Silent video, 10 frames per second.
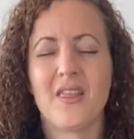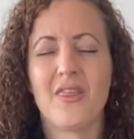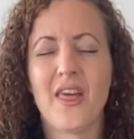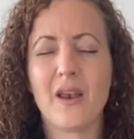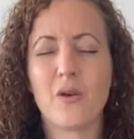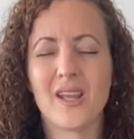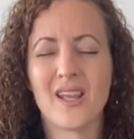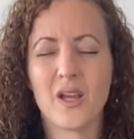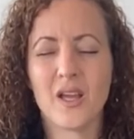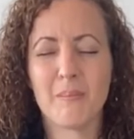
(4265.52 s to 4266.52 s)
that
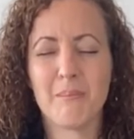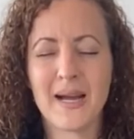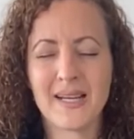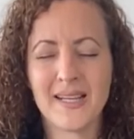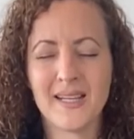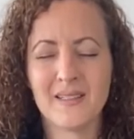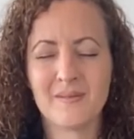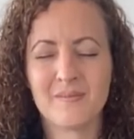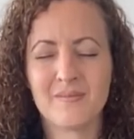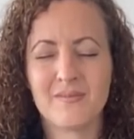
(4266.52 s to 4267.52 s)
money
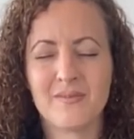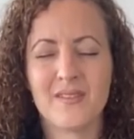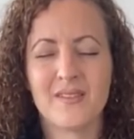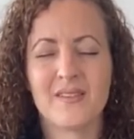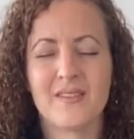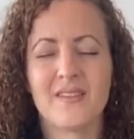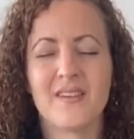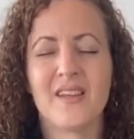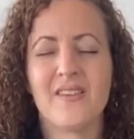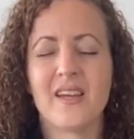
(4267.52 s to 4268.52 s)

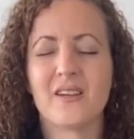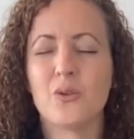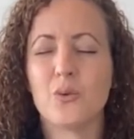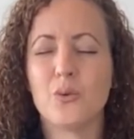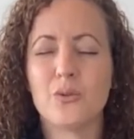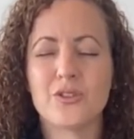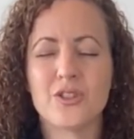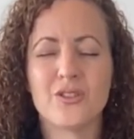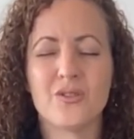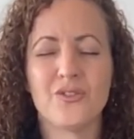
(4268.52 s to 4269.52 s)
and that
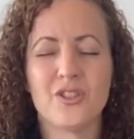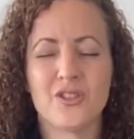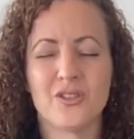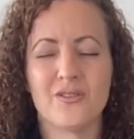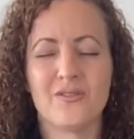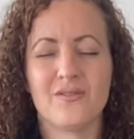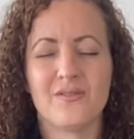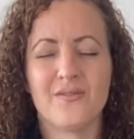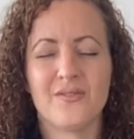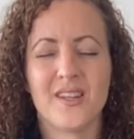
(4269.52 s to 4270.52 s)
gorgeous vision,
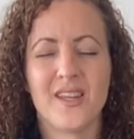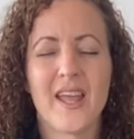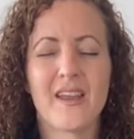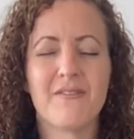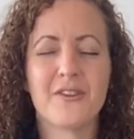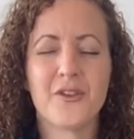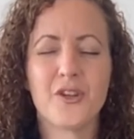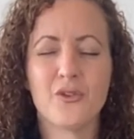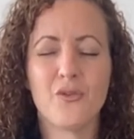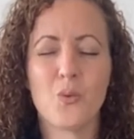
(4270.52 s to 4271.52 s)
everything
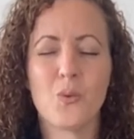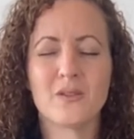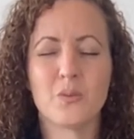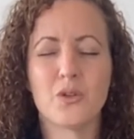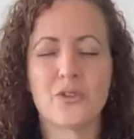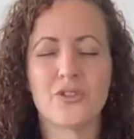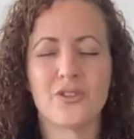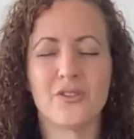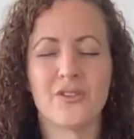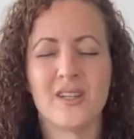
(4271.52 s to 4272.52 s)
you've always
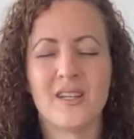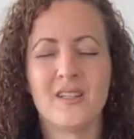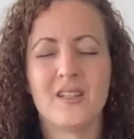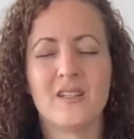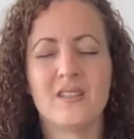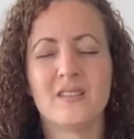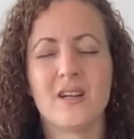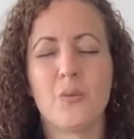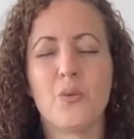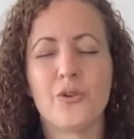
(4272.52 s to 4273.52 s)
wanted.
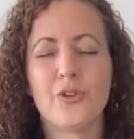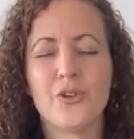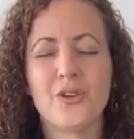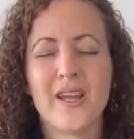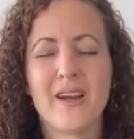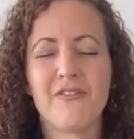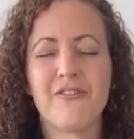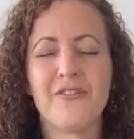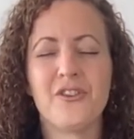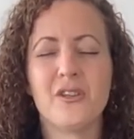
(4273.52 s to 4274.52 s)
I want you to now
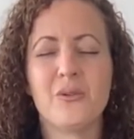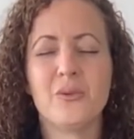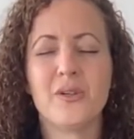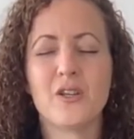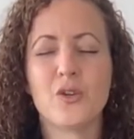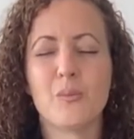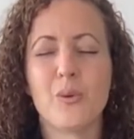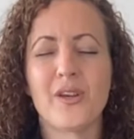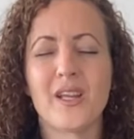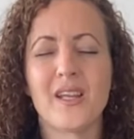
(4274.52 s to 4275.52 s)
feel in your
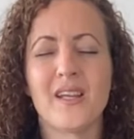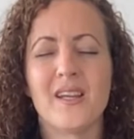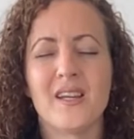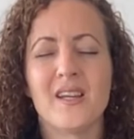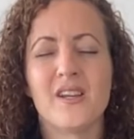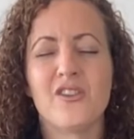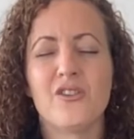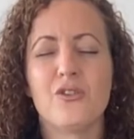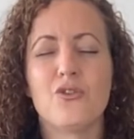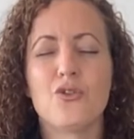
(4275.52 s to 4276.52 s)
body
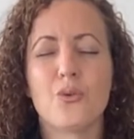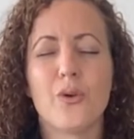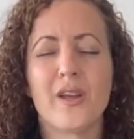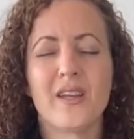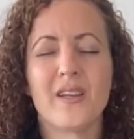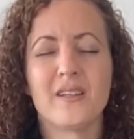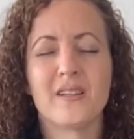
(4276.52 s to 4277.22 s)
the joy.